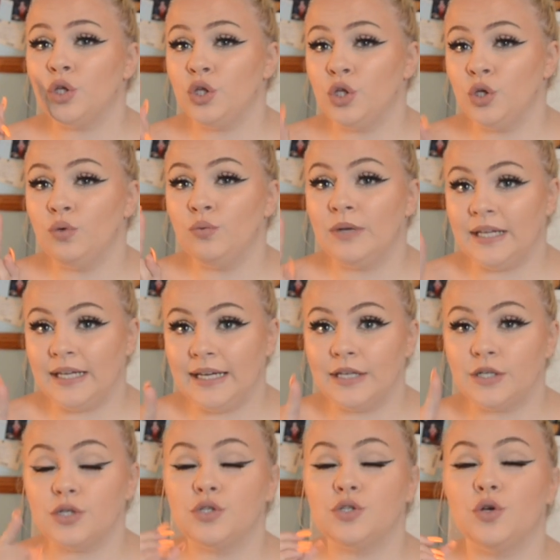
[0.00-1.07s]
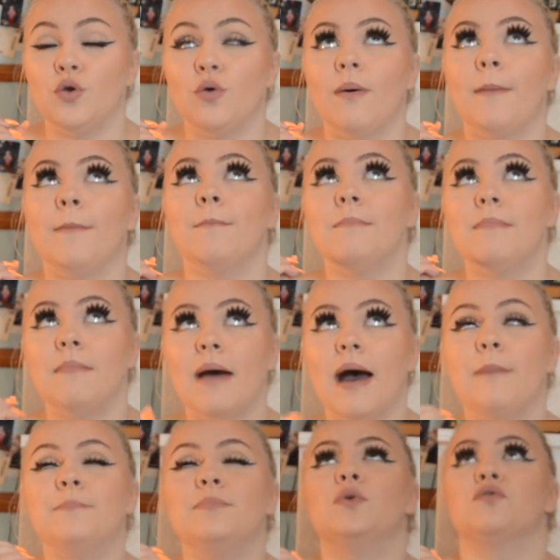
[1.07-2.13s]
You need to
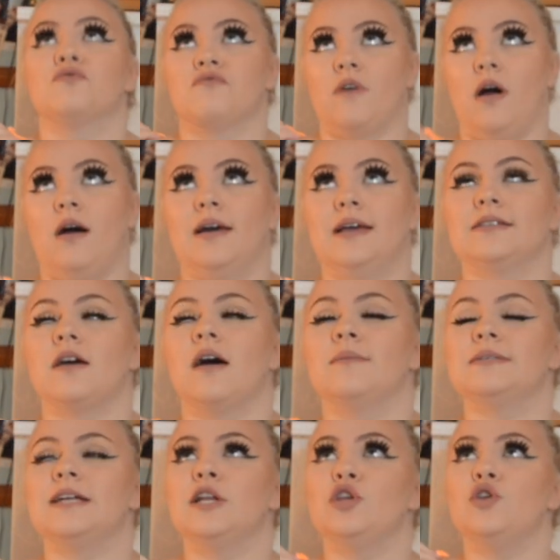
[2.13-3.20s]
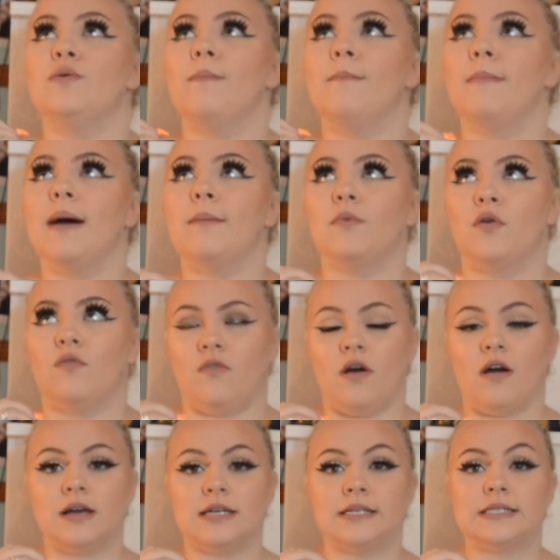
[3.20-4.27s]
memorise. I'm telling you,
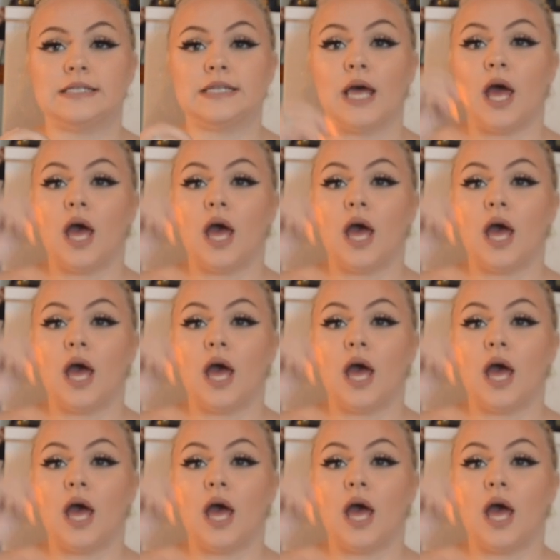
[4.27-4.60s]
memorise